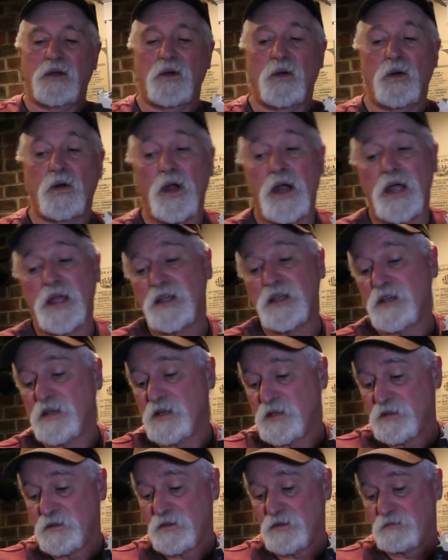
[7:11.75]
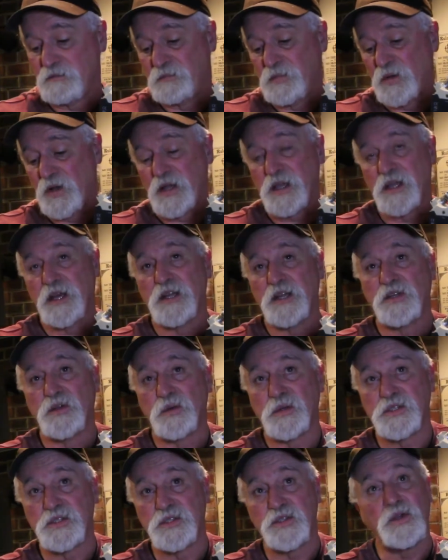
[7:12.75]
Or I can plug it
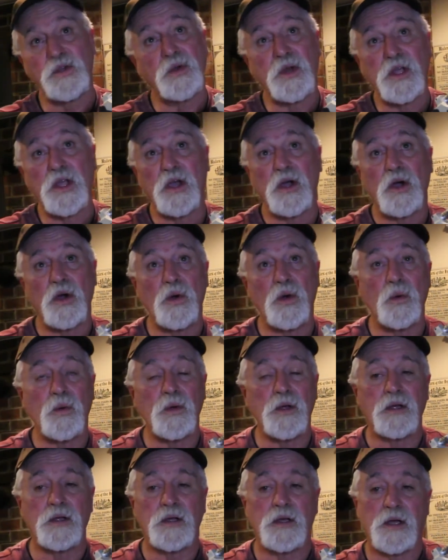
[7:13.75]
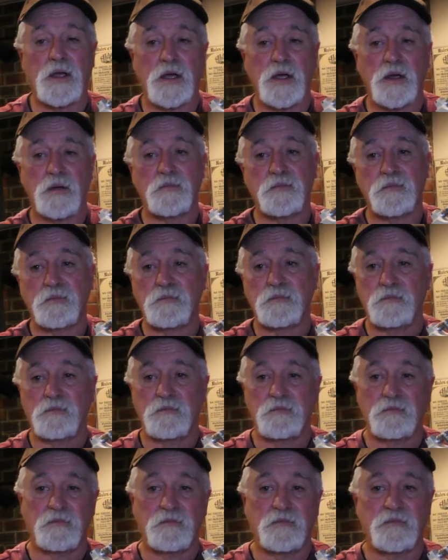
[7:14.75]
into a studio
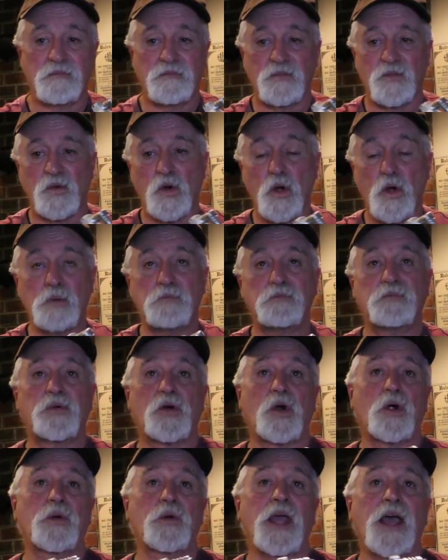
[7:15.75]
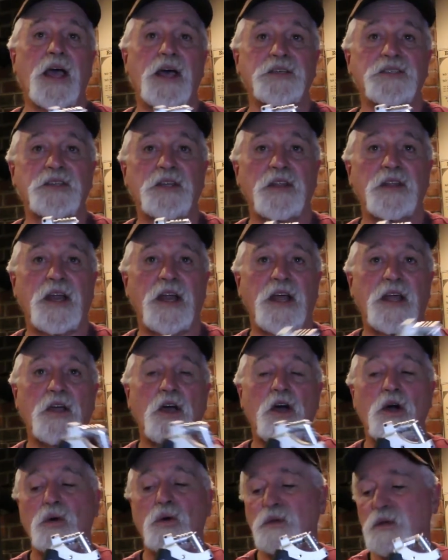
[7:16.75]
Rode Procaster that I
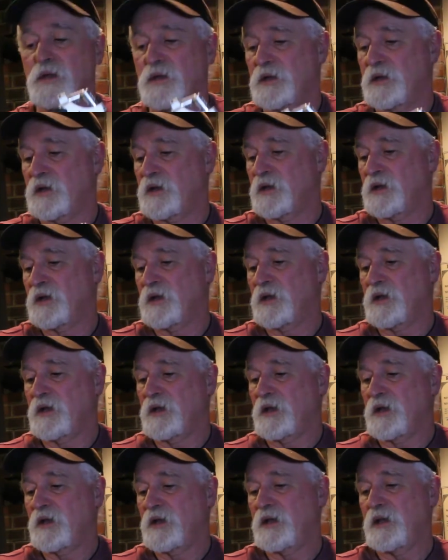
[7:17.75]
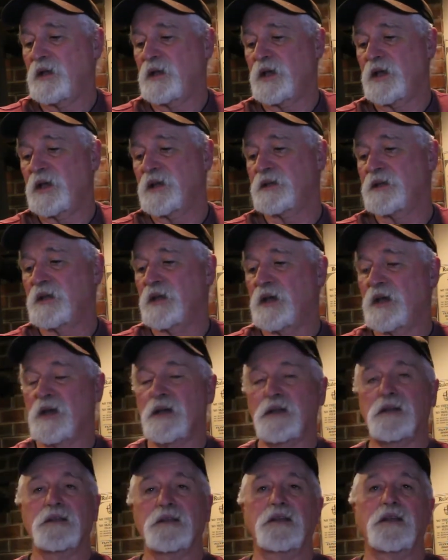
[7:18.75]
own, and
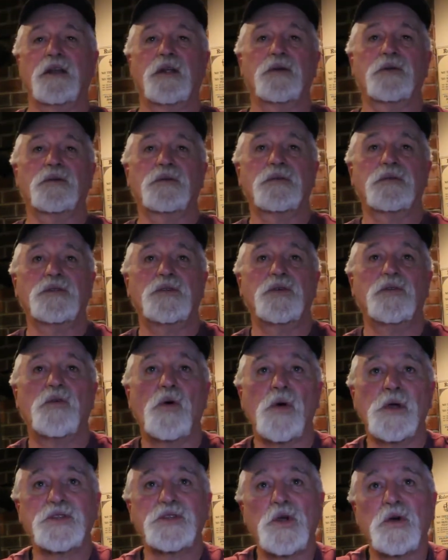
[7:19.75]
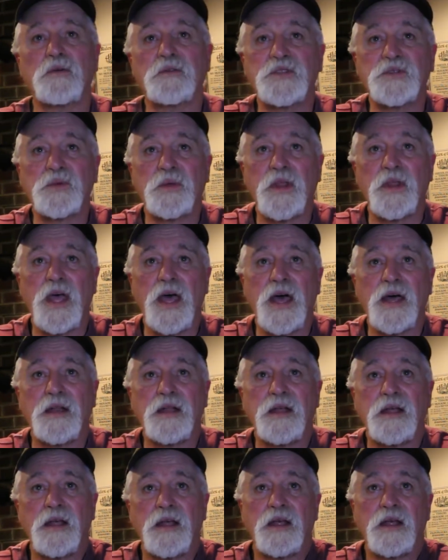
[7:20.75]
you know, do voiceovers with that.